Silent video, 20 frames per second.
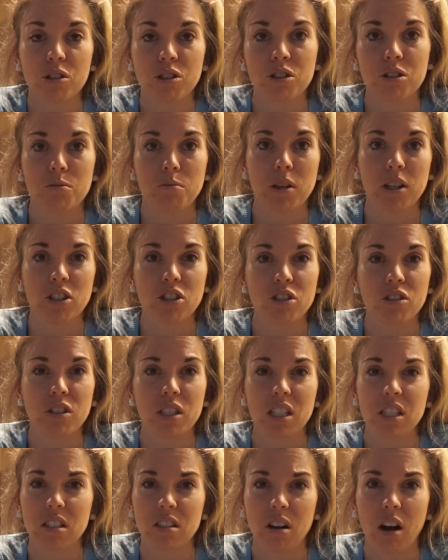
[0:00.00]
Just make sure that
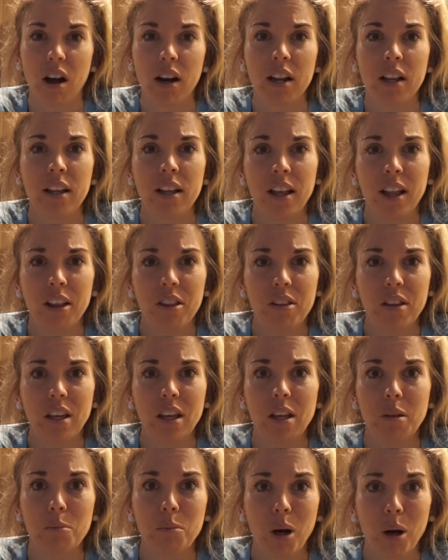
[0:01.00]
it's not
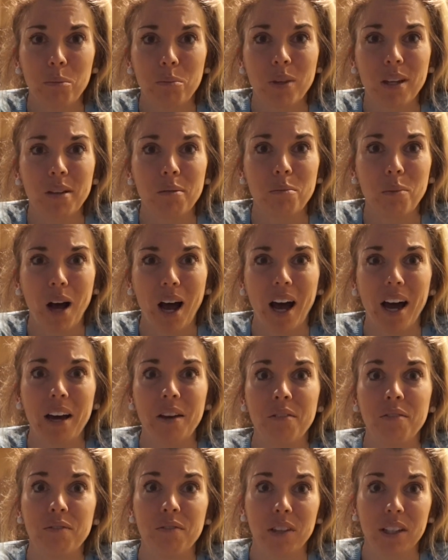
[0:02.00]
the pumpkin
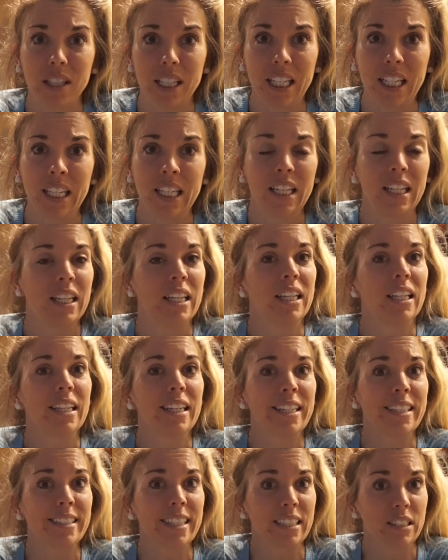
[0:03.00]
pie filling,
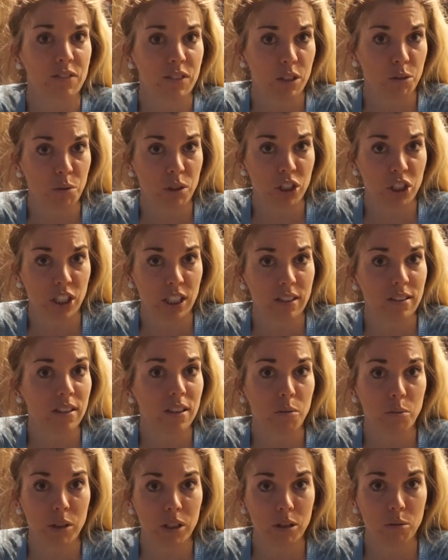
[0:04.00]
because that's filled with shit
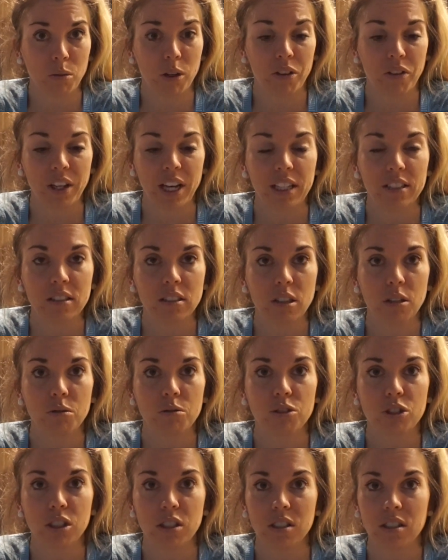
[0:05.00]
and we don't want that. So
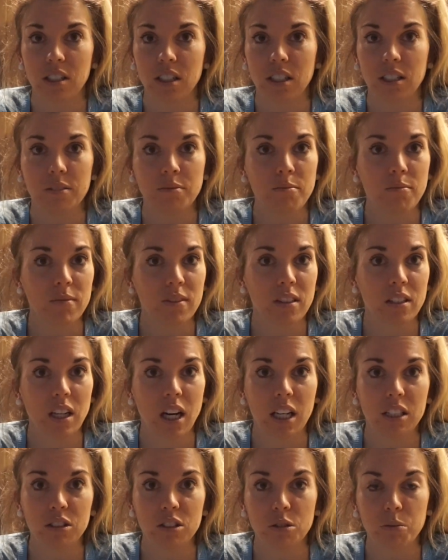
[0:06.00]
just the
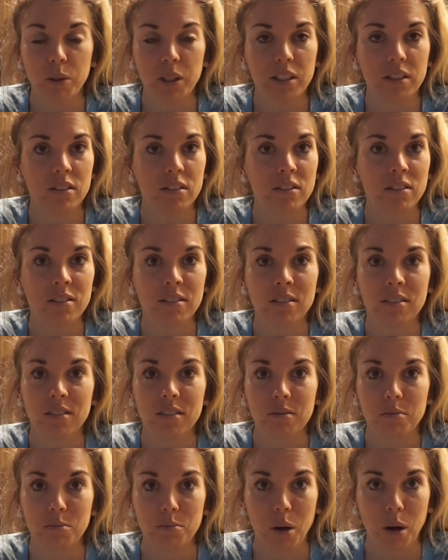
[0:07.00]
unsweetened
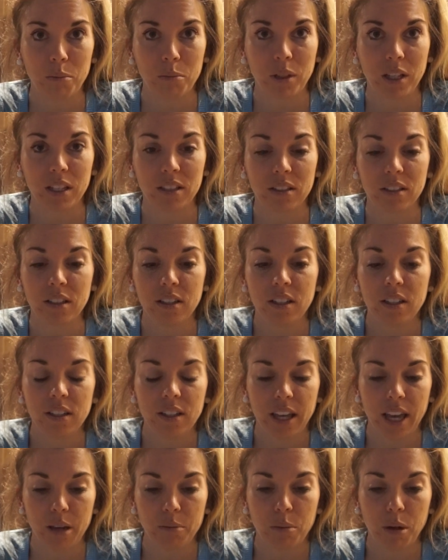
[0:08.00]
pumpkin,
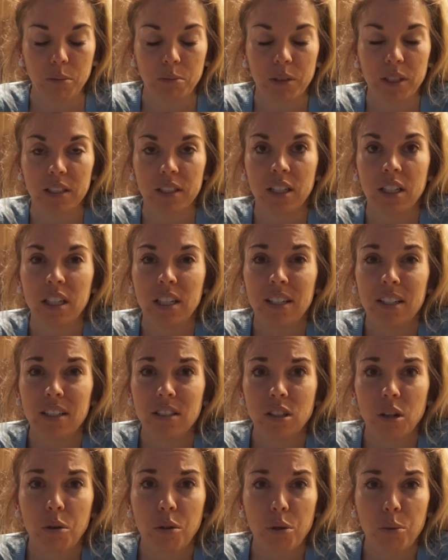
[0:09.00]
canned pumpkin.
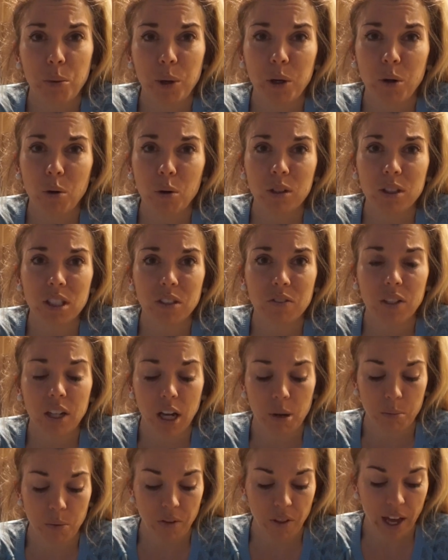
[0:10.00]
So 3/4 of a
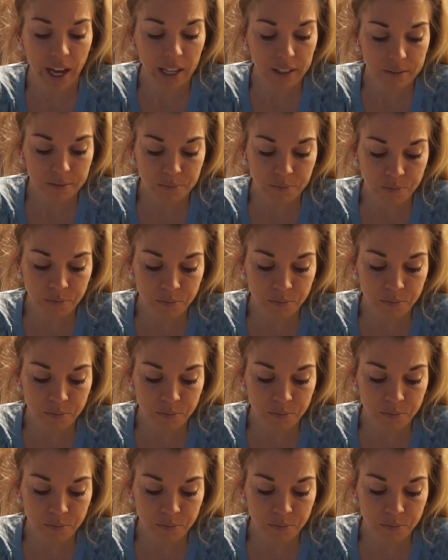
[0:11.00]
cup of that.